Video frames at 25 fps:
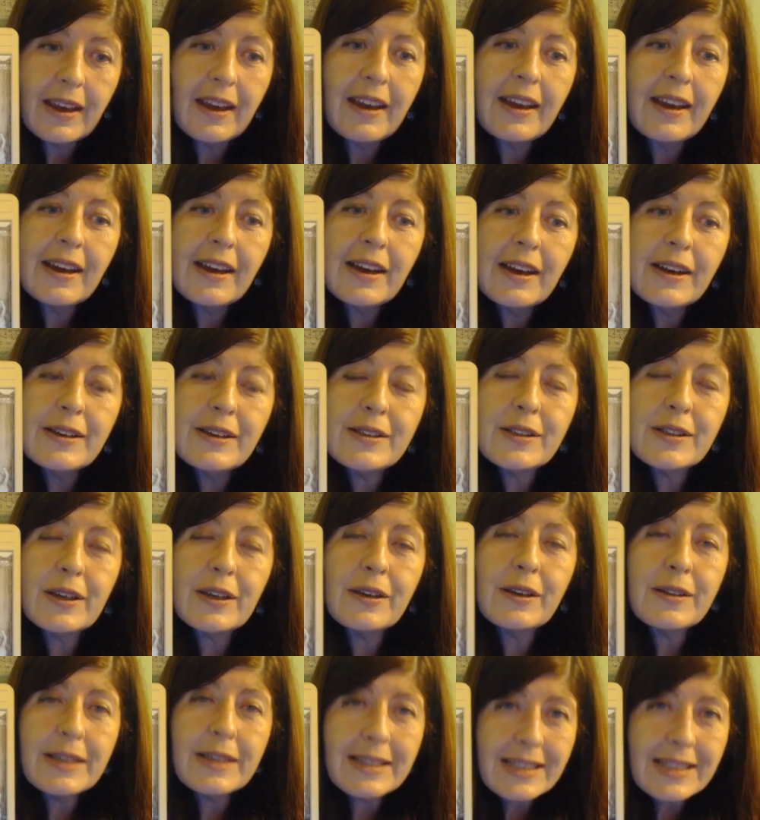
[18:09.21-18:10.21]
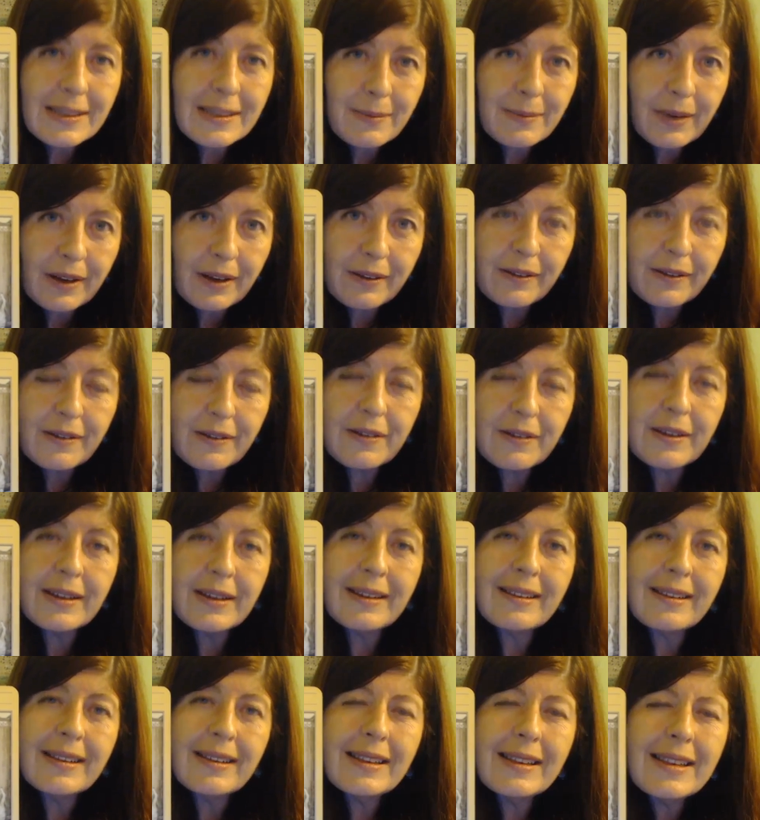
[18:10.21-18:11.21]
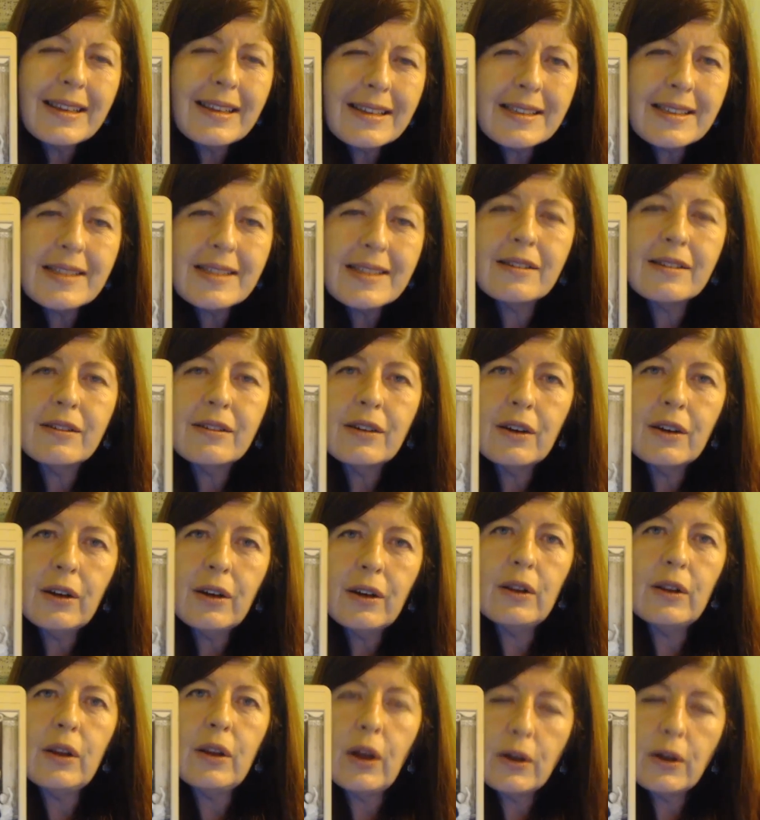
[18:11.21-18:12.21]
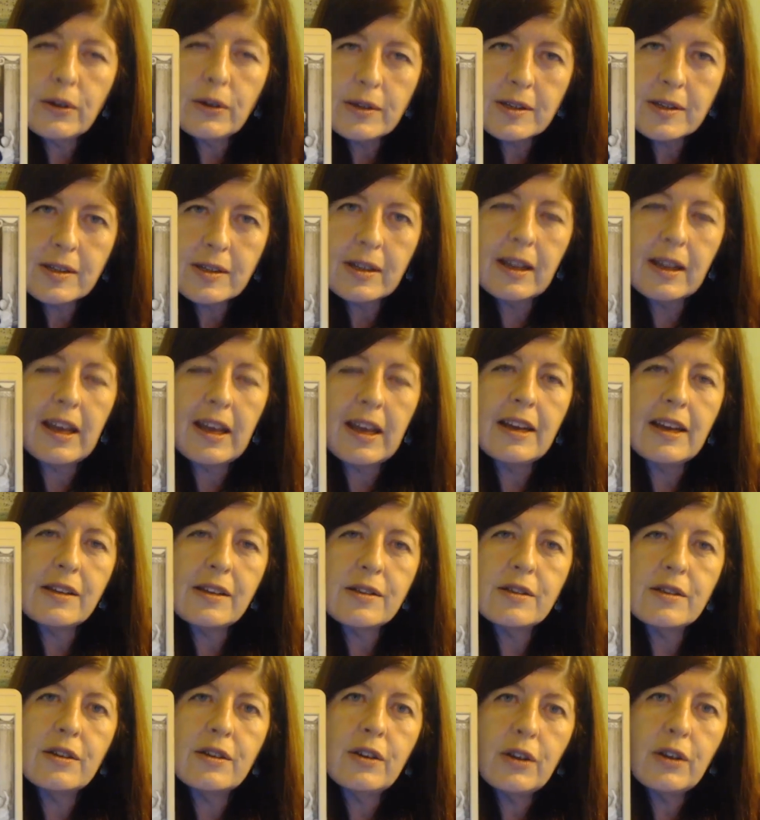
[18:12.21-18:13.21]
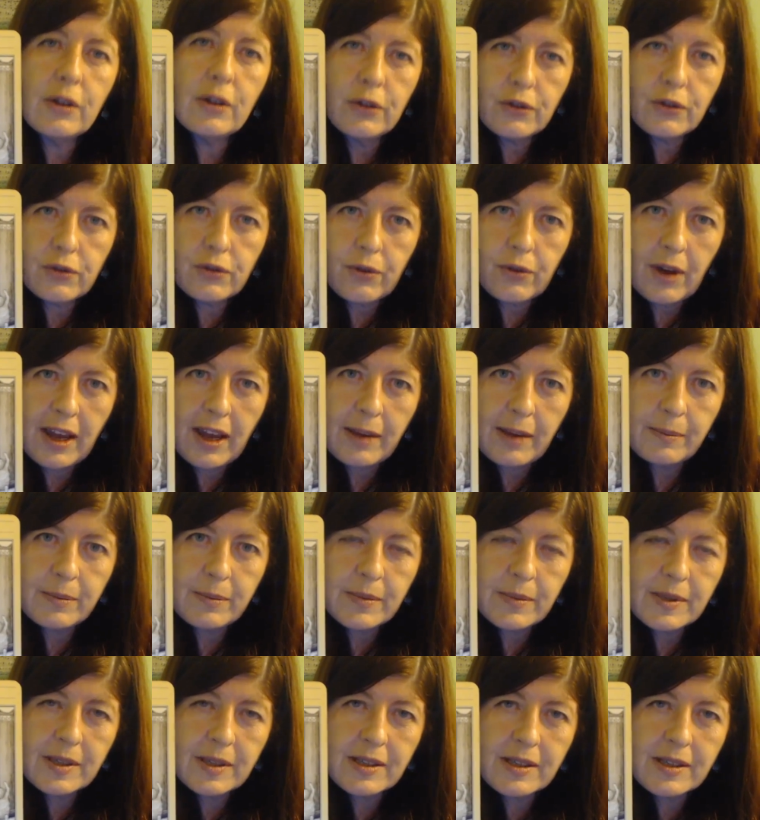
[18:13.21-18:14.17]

So this month, listen closely to your dreams,